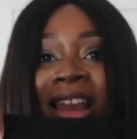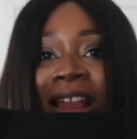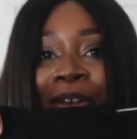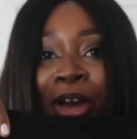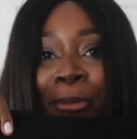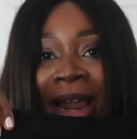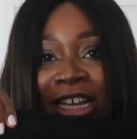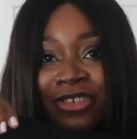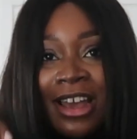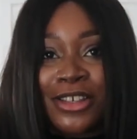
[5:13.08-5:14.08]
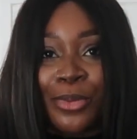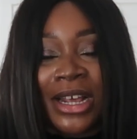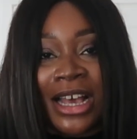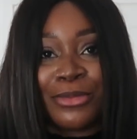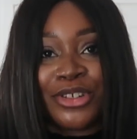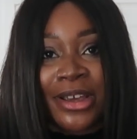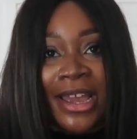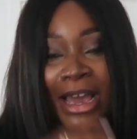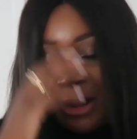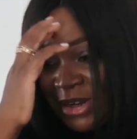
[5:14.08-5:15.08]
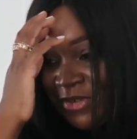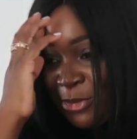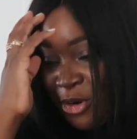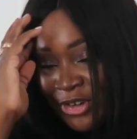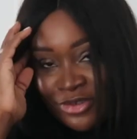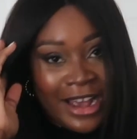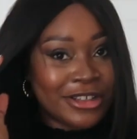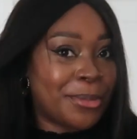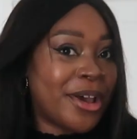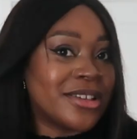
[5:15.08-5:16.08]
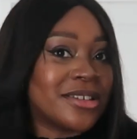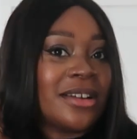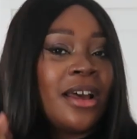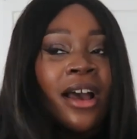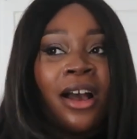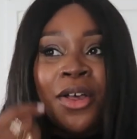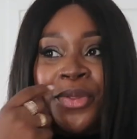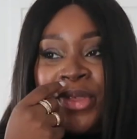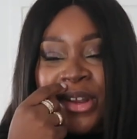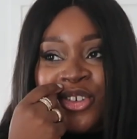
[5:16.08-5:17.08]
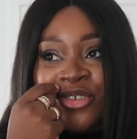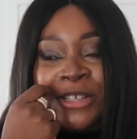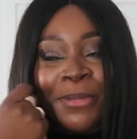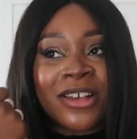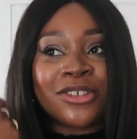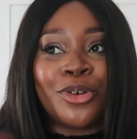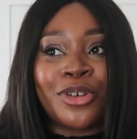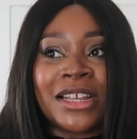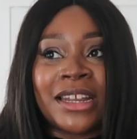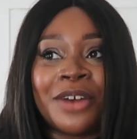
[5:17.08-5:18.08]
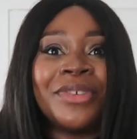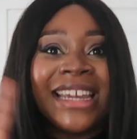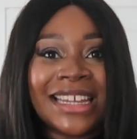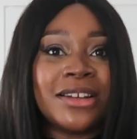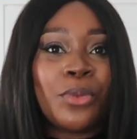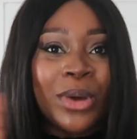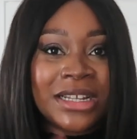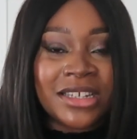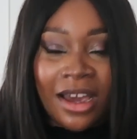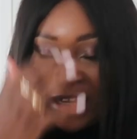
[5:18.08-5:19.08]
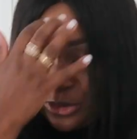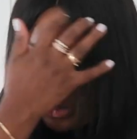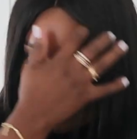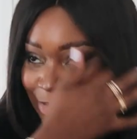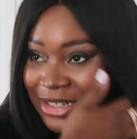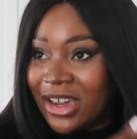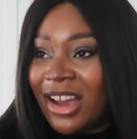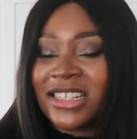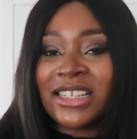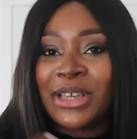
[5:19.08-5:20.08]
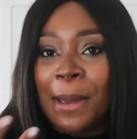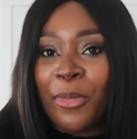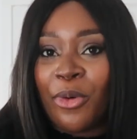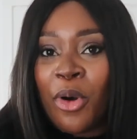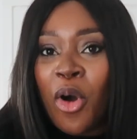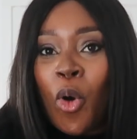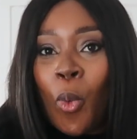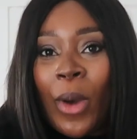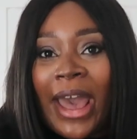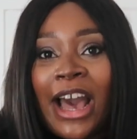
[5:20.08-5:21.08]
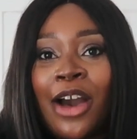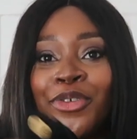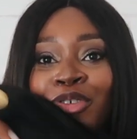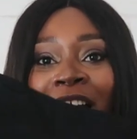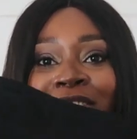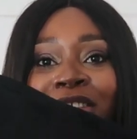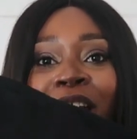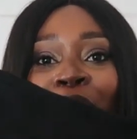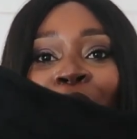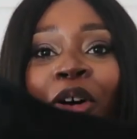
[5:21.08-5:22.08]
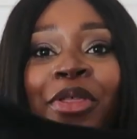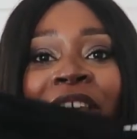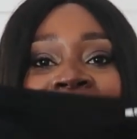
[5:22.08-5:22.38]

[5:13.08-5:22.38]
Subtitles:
love a black trouser when it comes to going out. I'm definitely more of a trouser person than a dress person, oddly enough, in winter, in autumn winter. I just think you get more wear out of the trousers. So I got